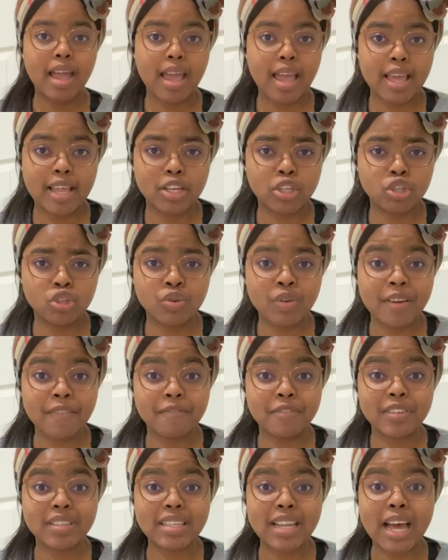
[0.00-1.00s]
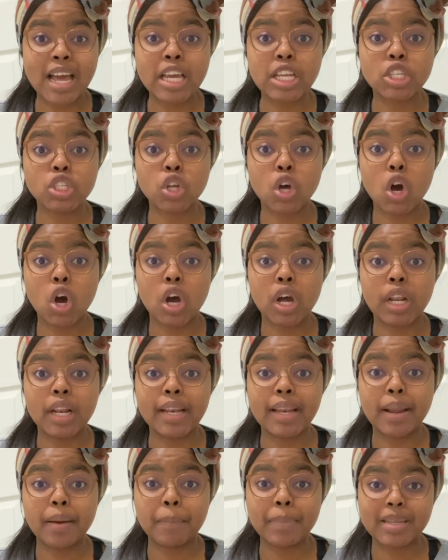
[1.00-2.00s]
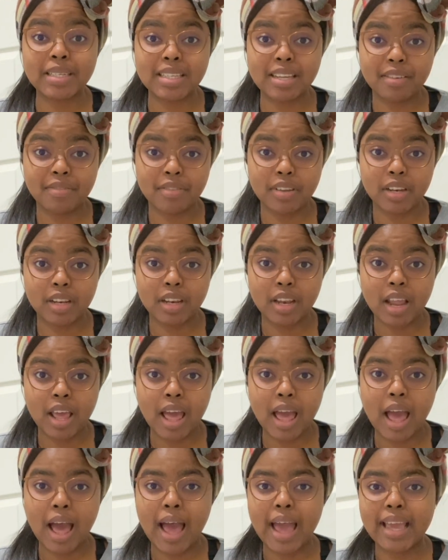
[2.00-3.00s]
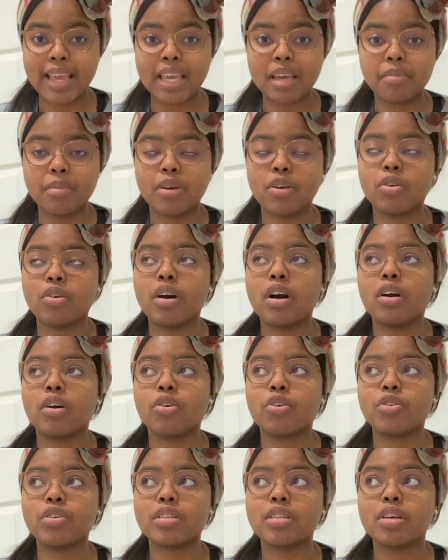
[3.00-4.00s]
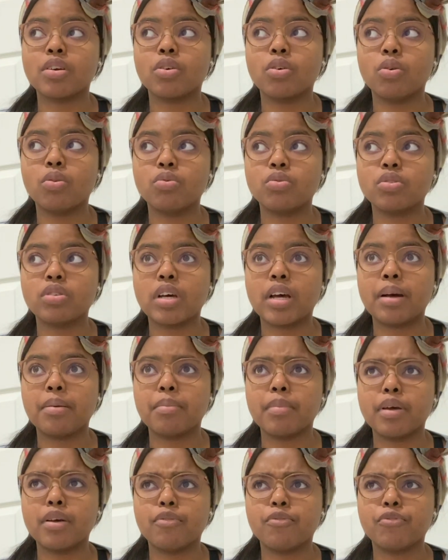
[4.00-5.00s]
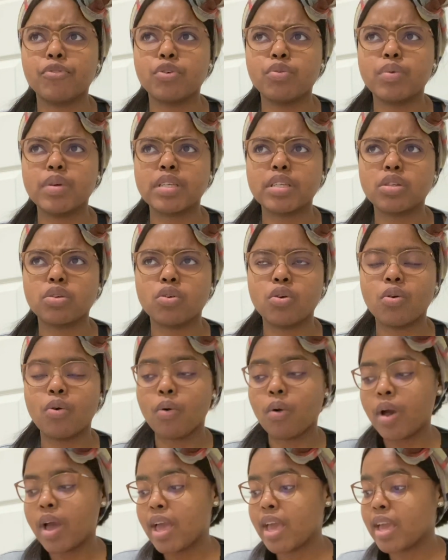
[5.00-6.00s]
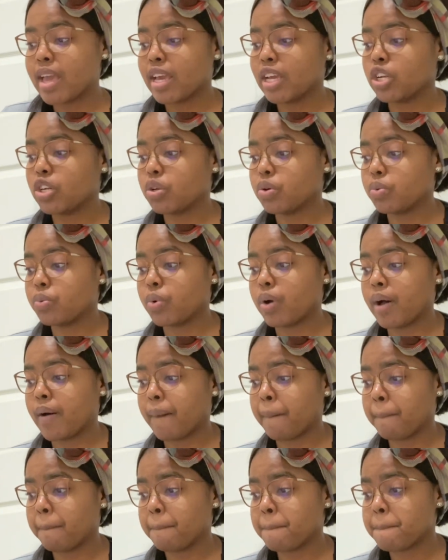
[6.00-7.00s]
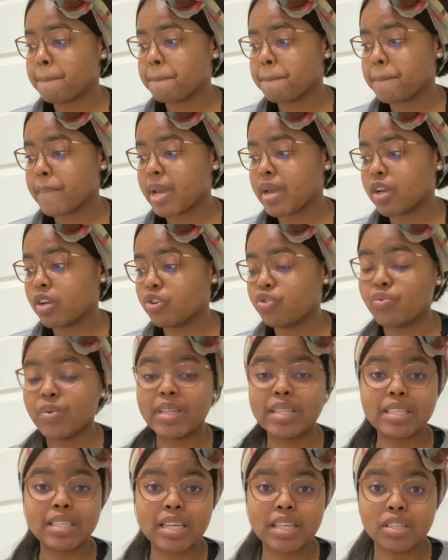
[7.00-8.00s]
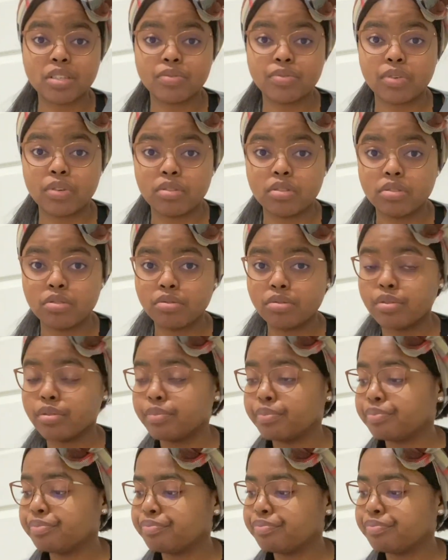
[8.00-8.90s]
And to emphasize on number seven, I came across a quote um, a few weeks ago. It, um, it reads as follows.